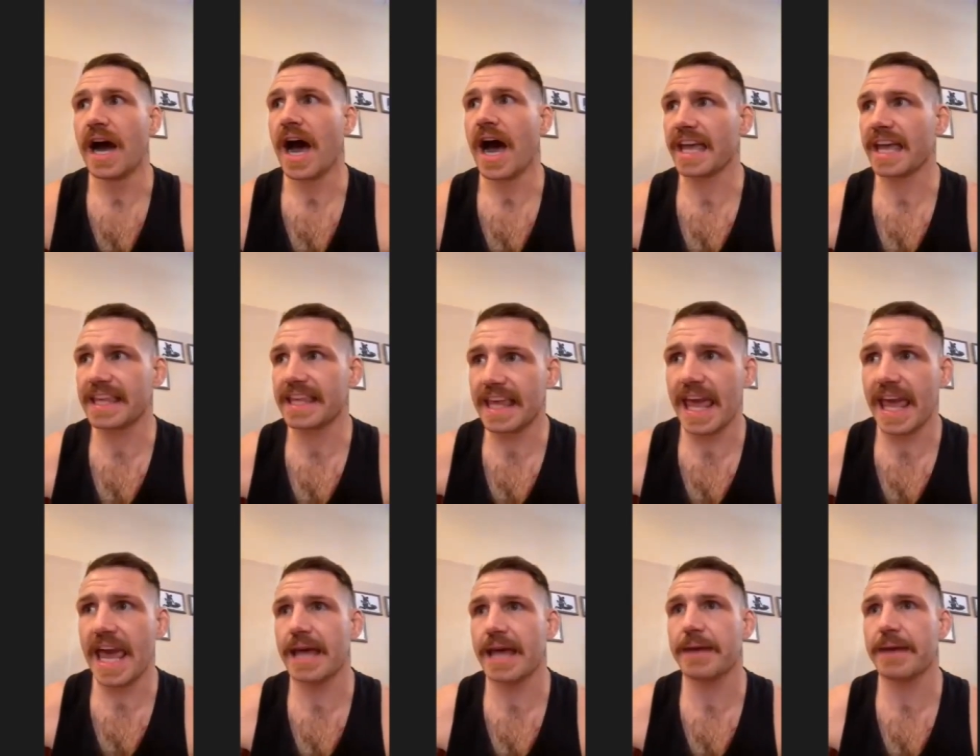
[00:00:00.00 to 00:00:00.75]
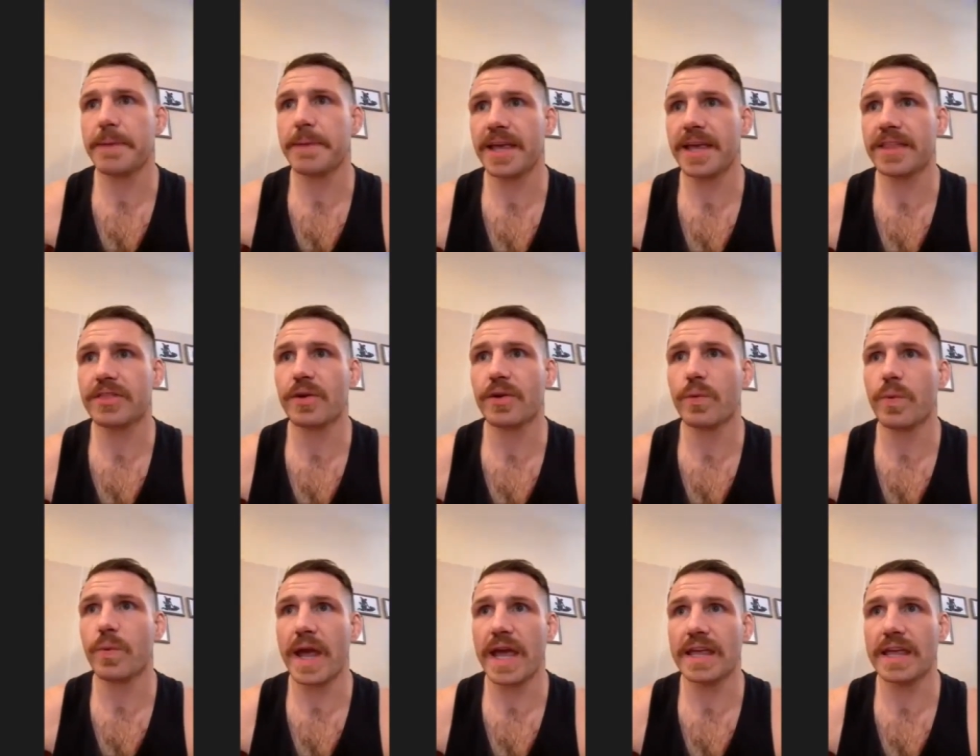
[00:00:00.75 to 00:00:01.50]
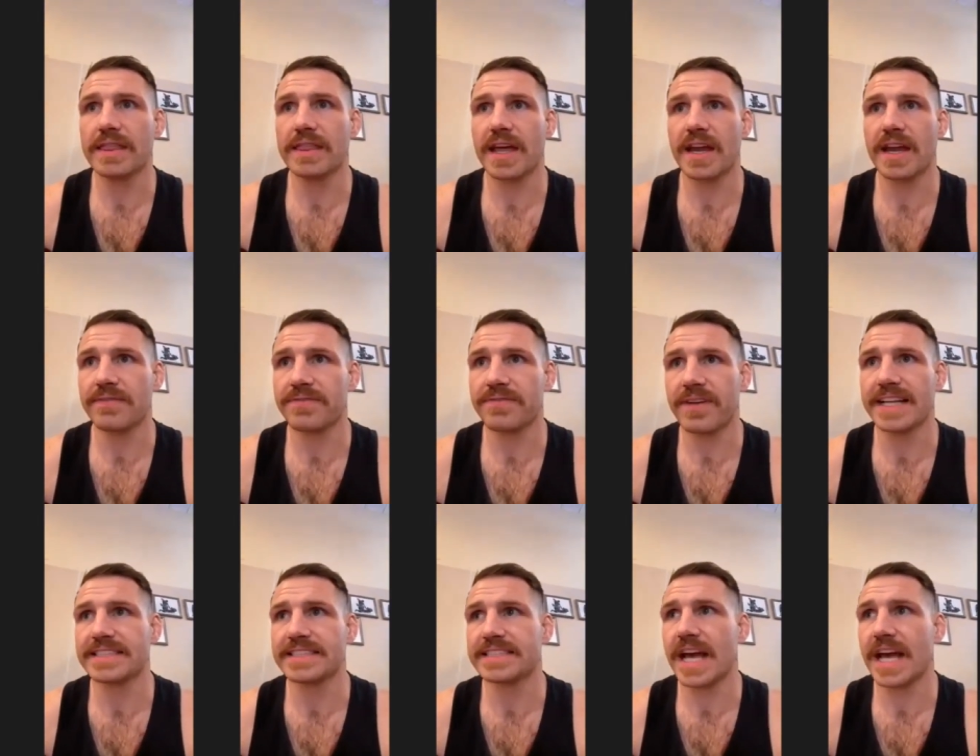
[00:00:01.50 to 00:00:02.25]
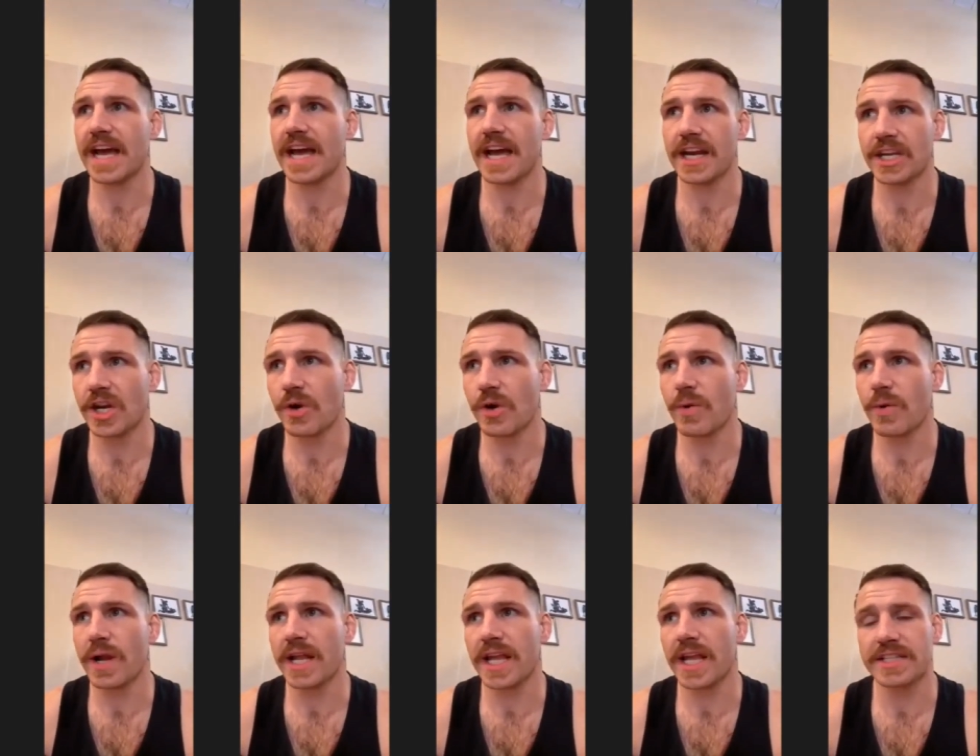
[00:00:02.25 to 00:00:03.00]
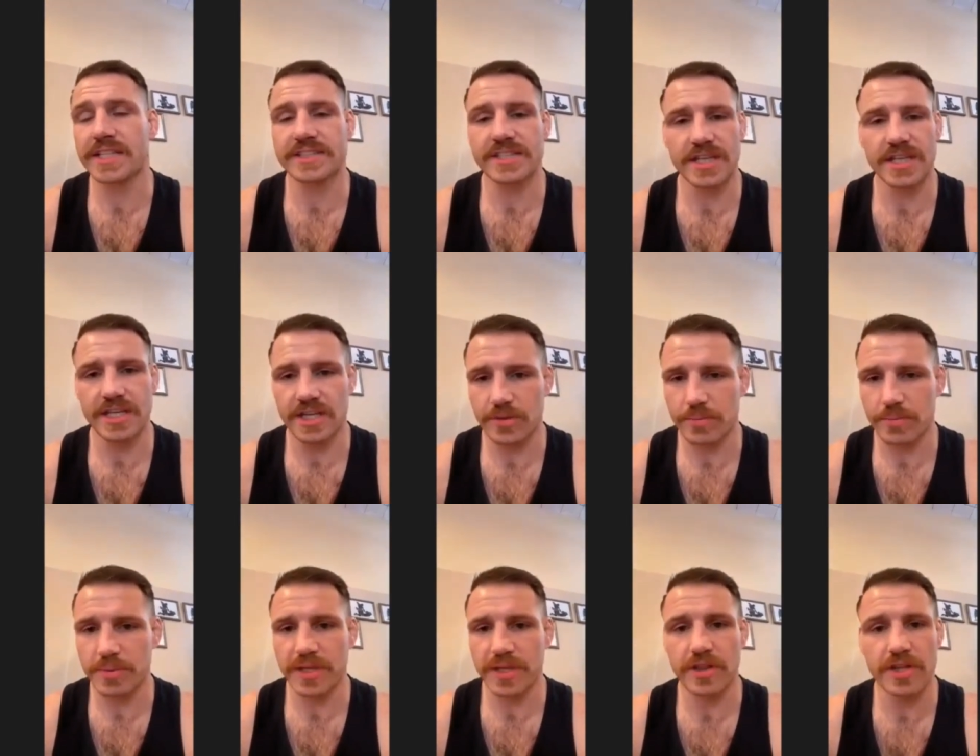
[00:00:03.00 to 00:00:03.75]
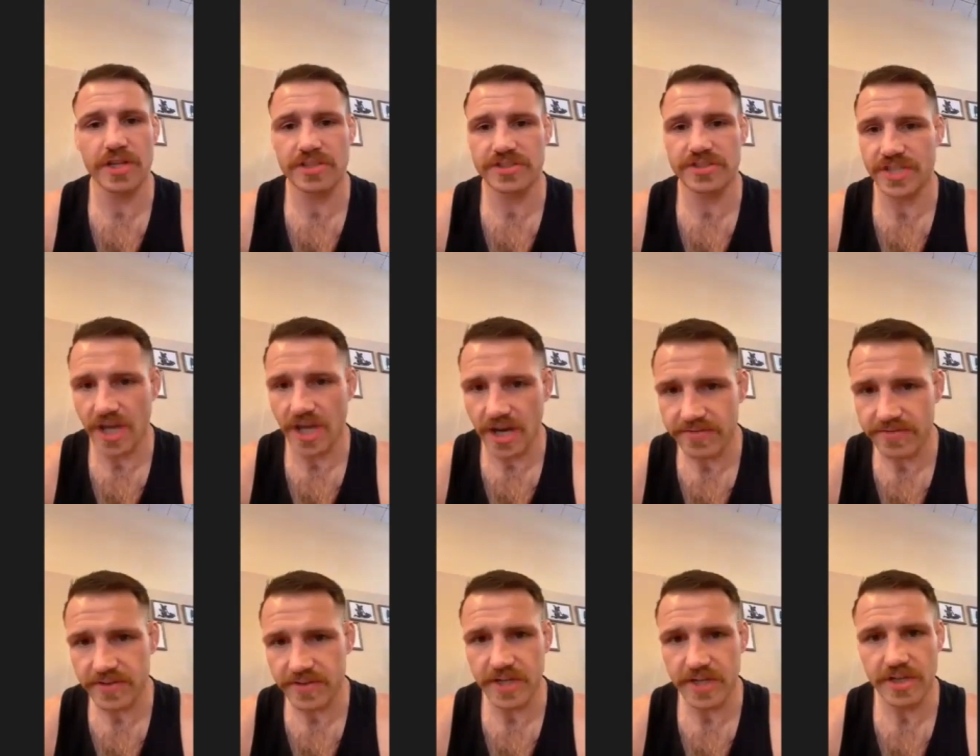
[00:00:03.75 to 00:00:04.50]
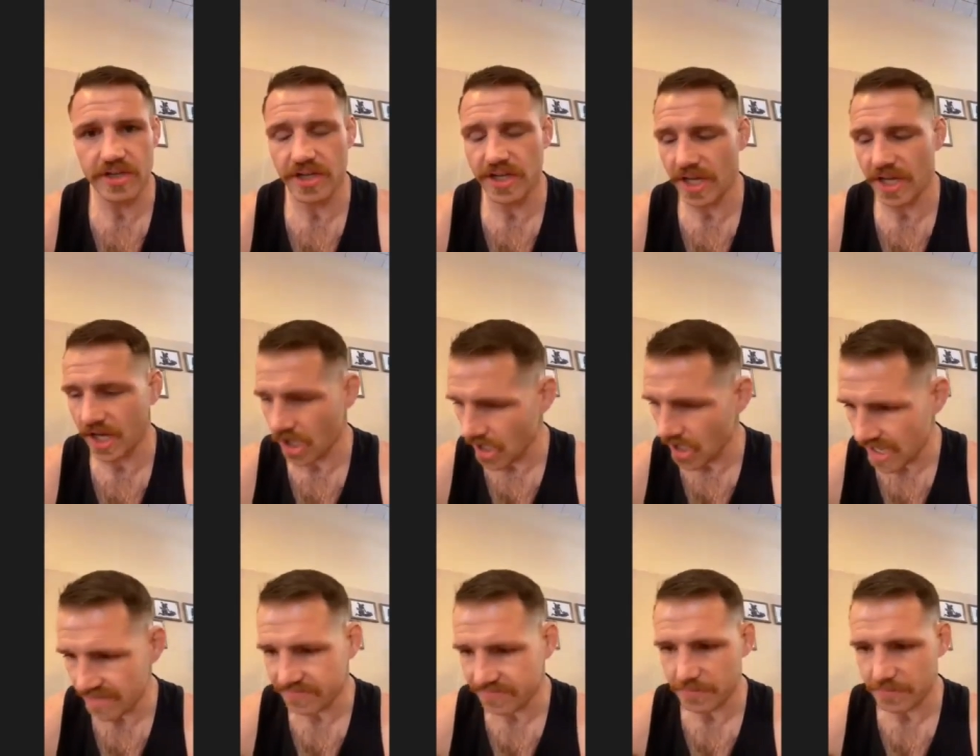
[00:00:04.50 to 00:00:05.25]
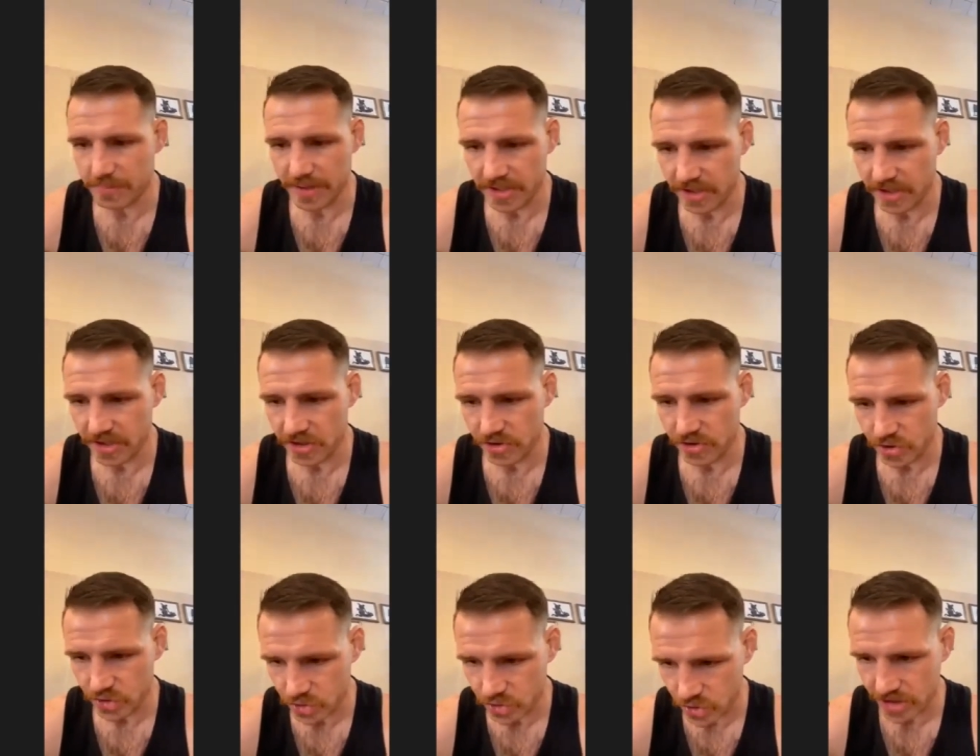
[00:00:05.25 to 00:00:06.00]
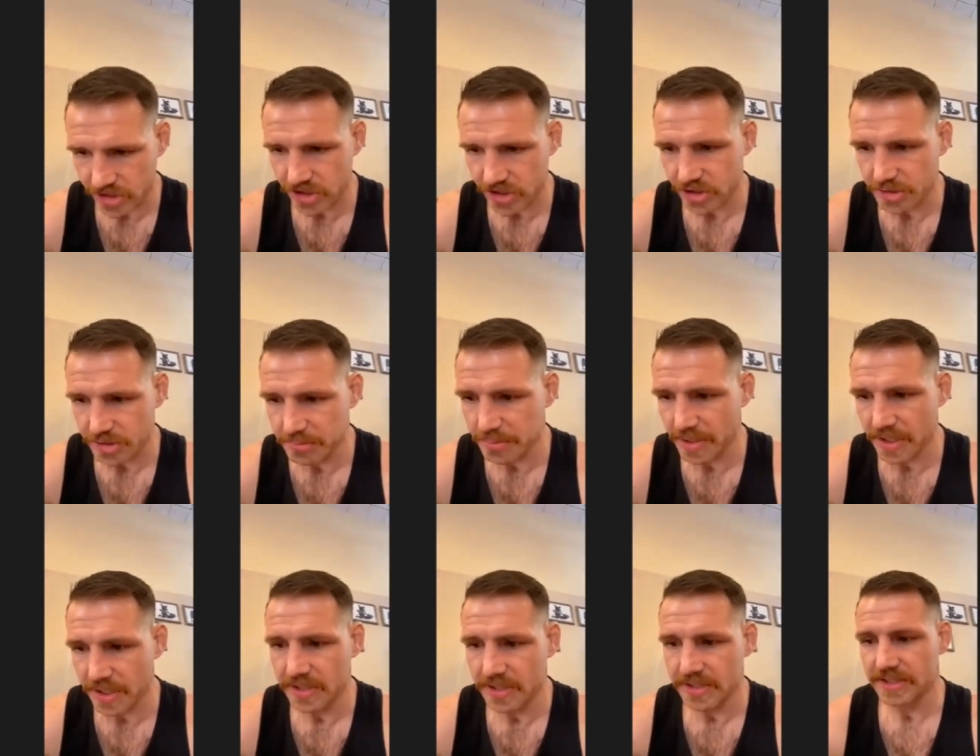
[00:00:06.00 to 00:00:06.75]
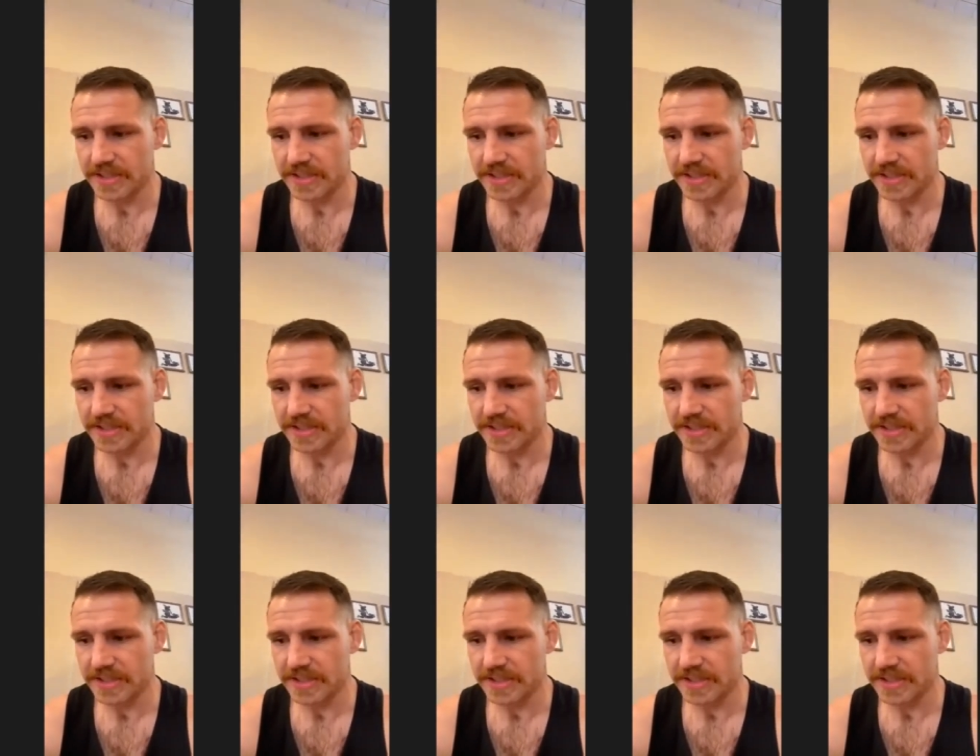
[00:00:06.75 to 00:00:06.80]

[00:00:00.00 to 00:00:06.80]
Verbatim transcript: I can make the weight that he fights at. I know it gets, a, it'll be a little tougher, and I'll have to be a little stricter, but